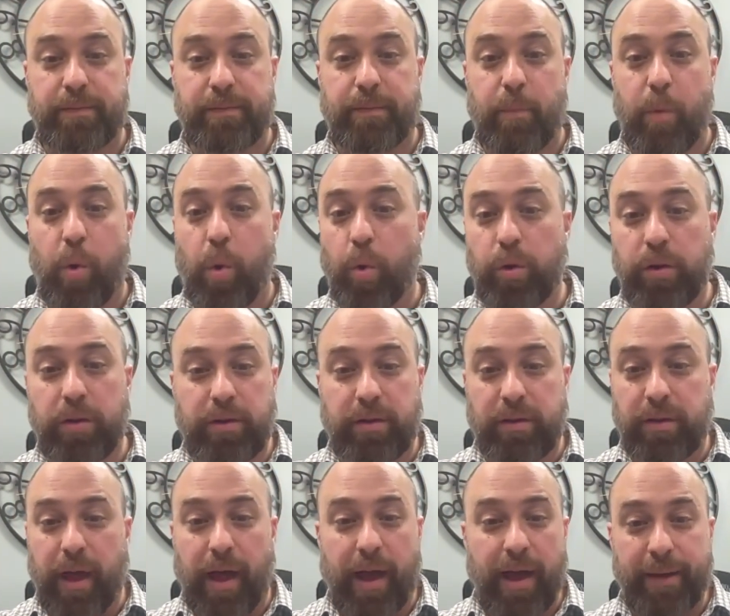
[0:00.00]
mold,
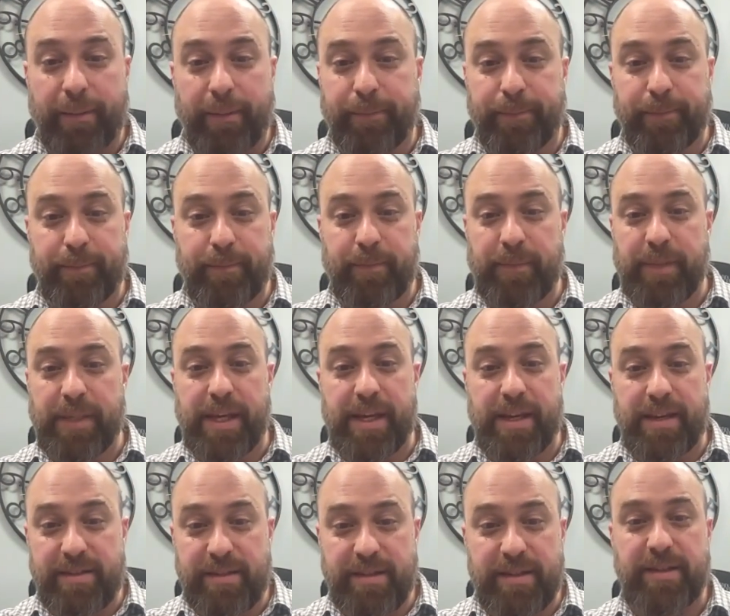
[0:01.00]
Lyme,
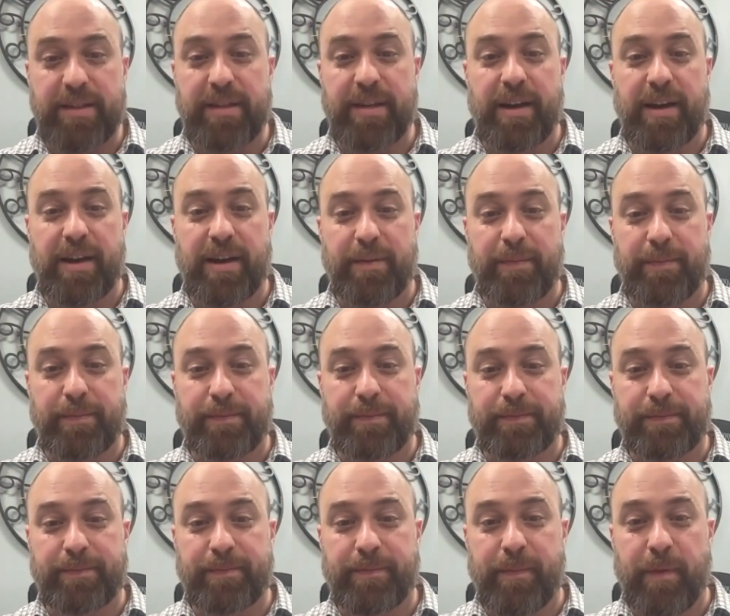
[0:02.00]
yeast,
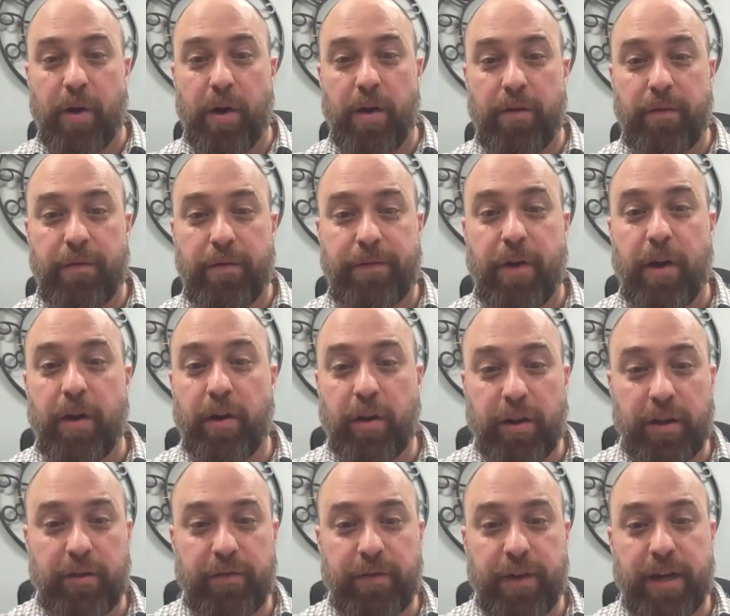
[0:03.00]

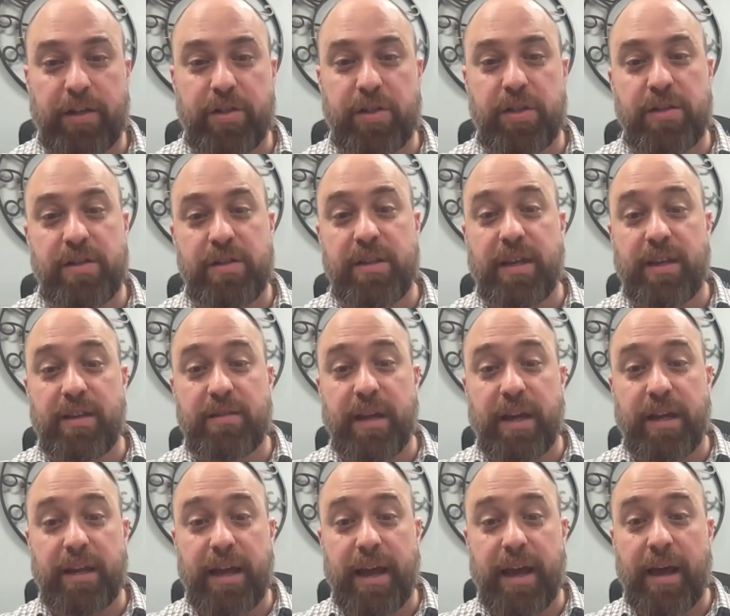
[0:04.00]
fungal infections, things
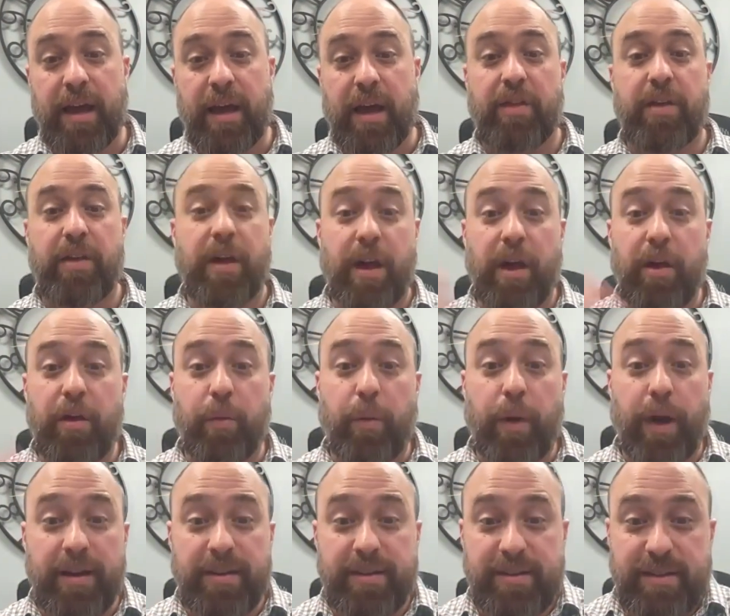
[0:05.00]
like that
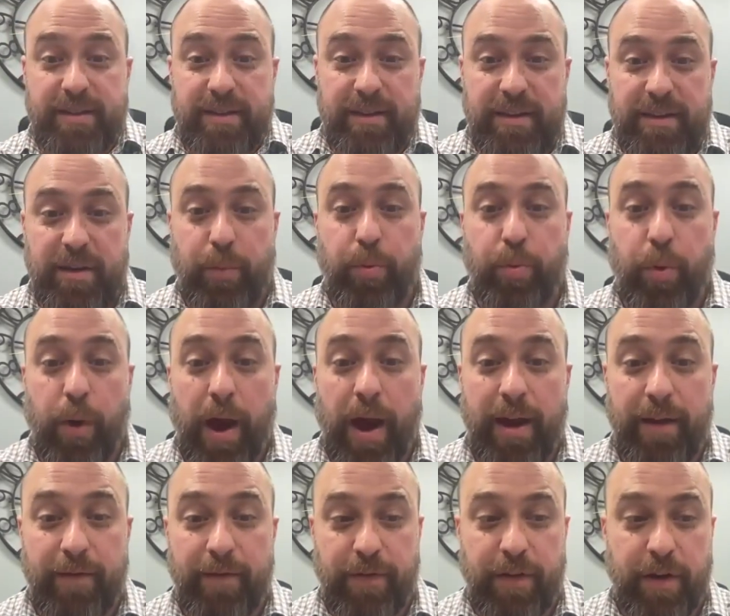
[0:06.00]
otherwise
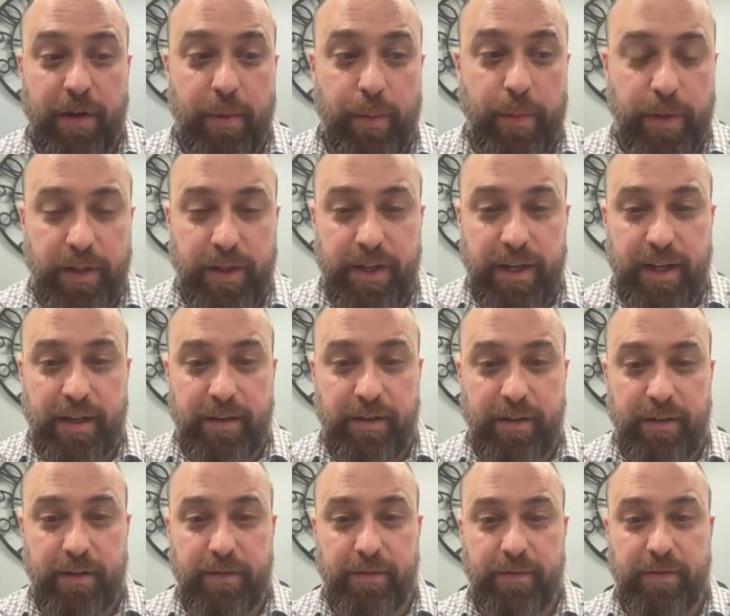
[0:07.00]
deprive their ability
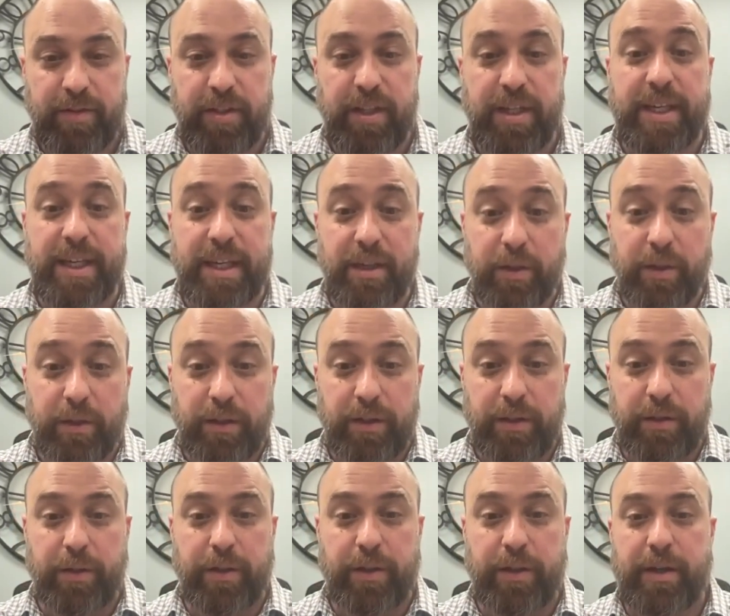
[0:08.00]
to heal
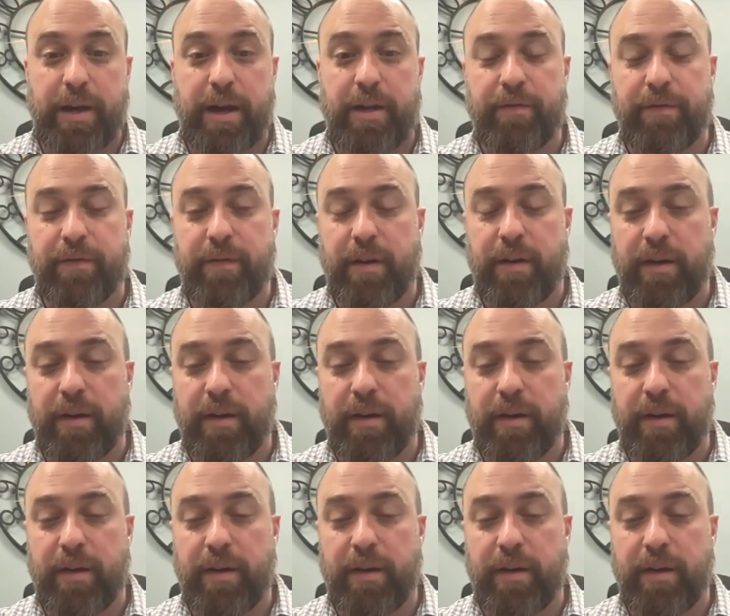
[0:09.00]
or have